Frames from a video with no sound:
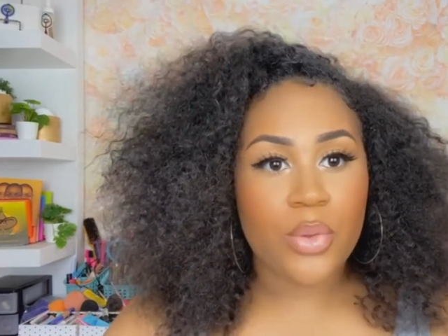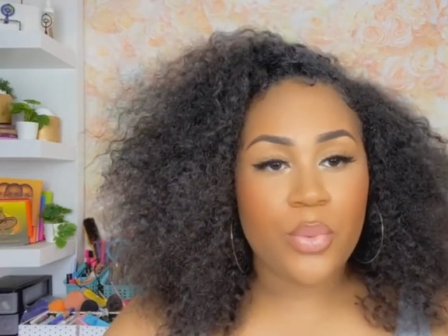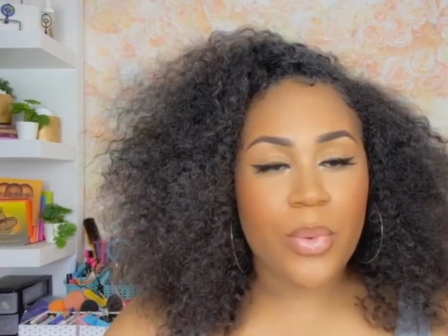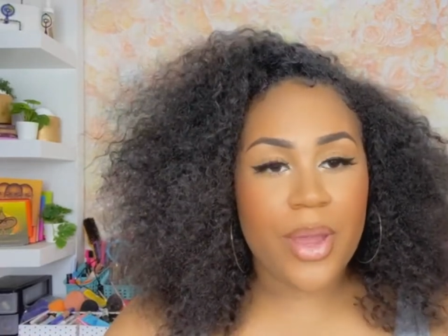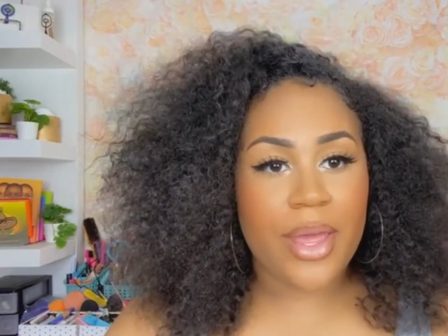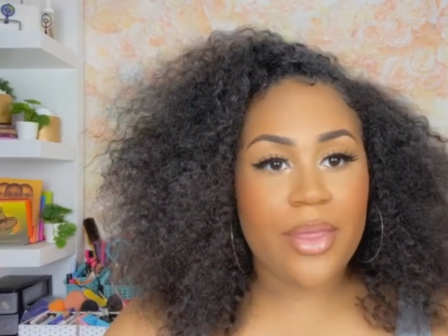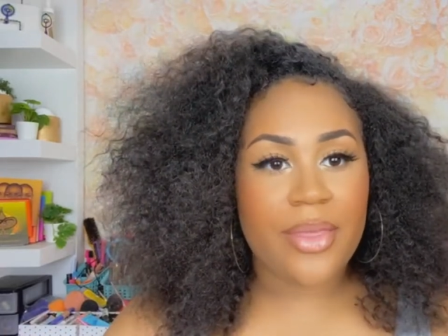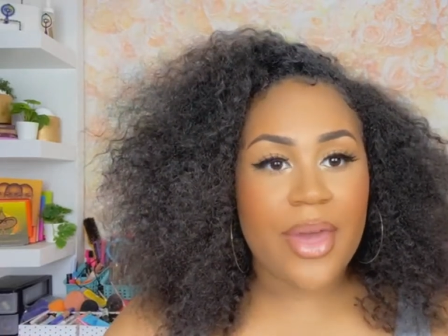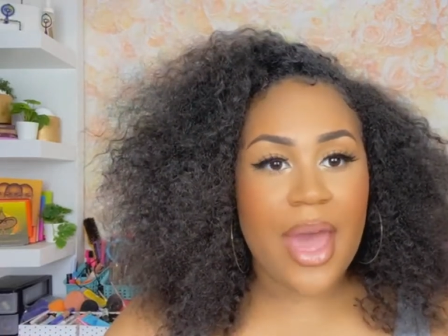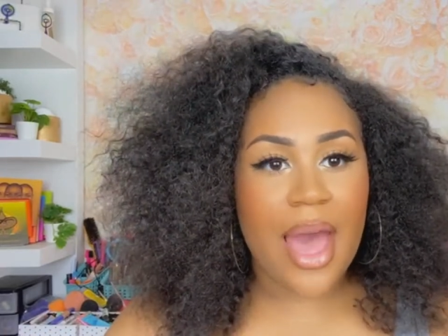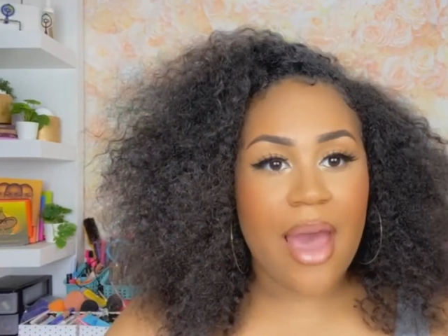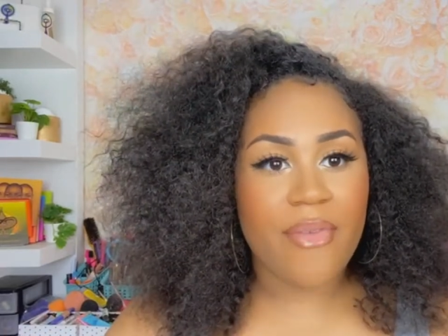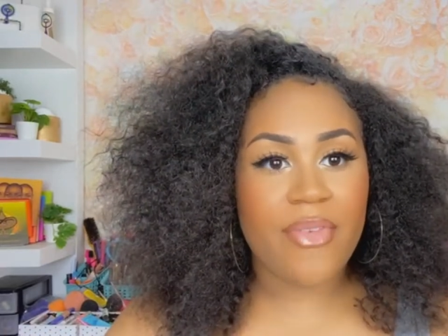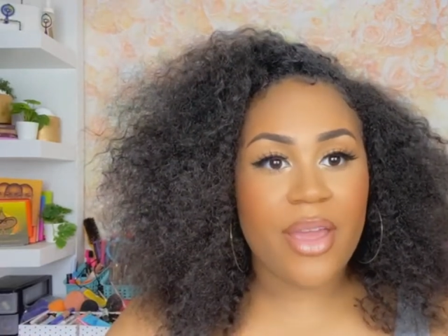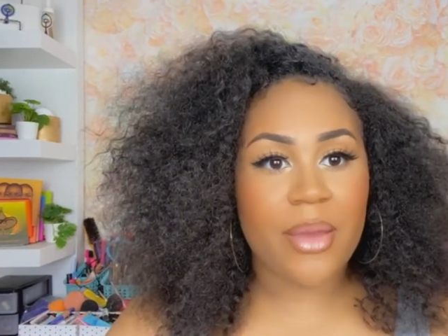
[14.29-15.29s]
with
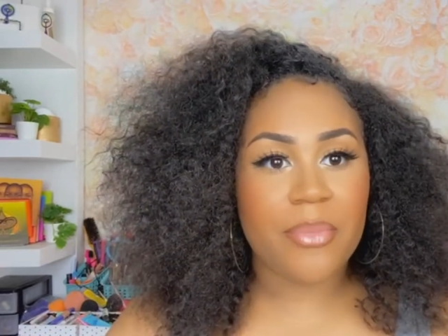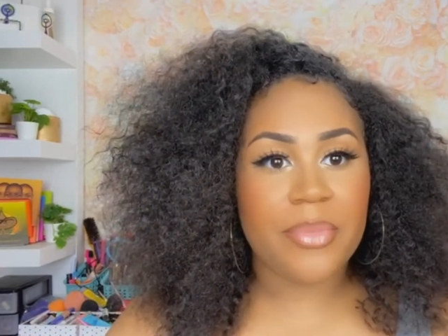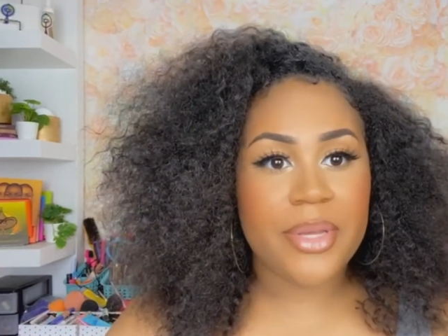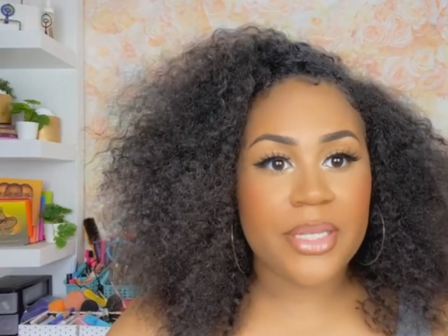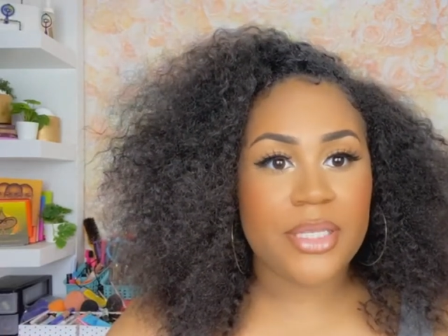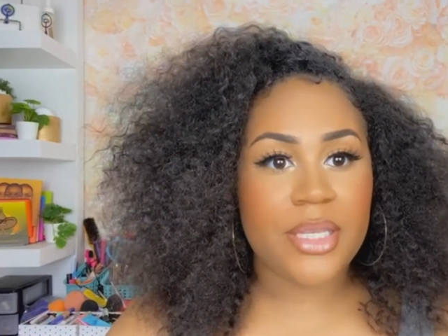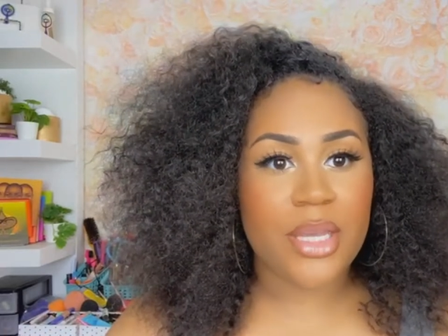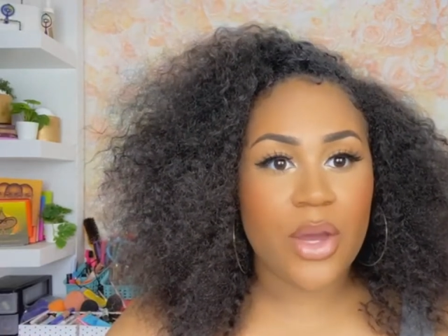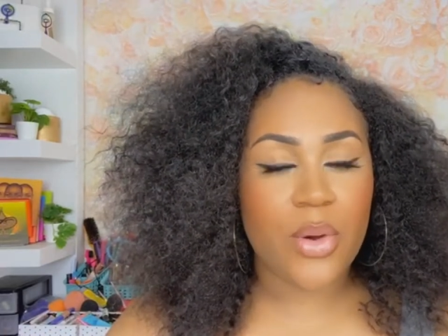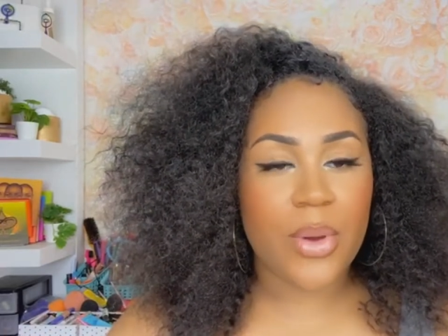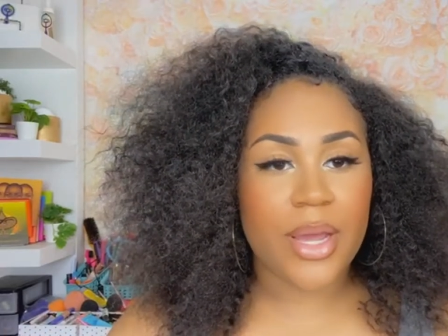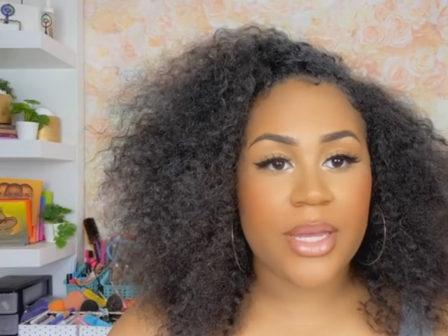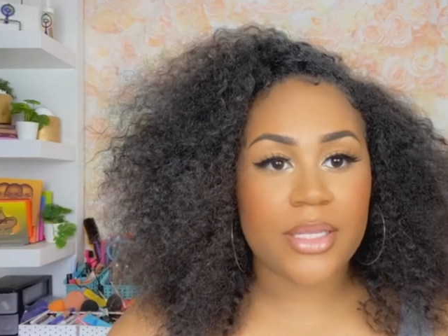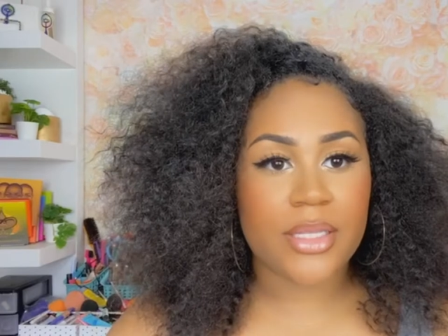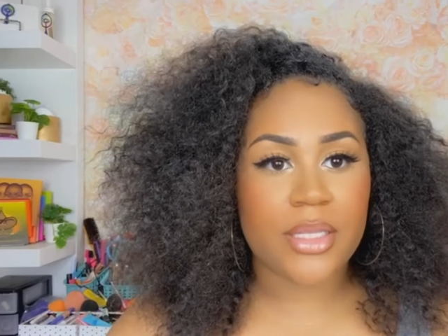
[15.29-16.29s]
having P C O
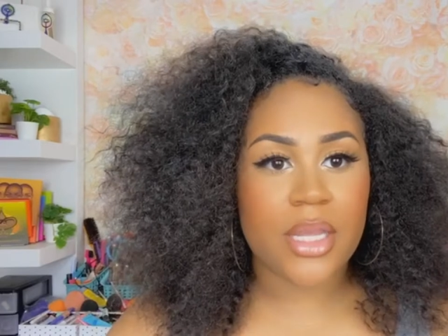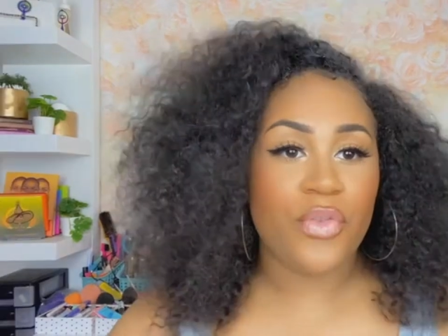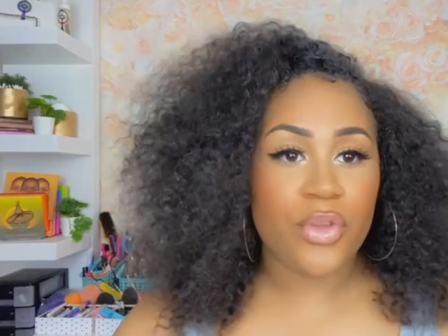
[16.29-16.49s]
S.